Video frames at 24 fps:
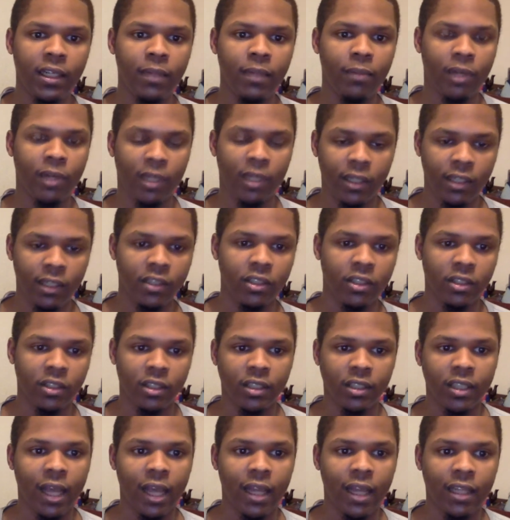but he's just a
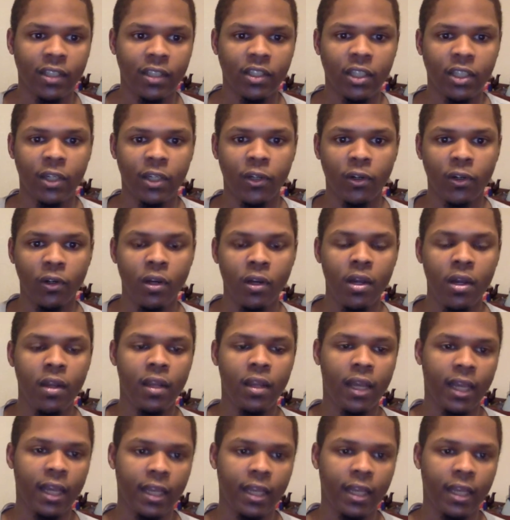solid center that can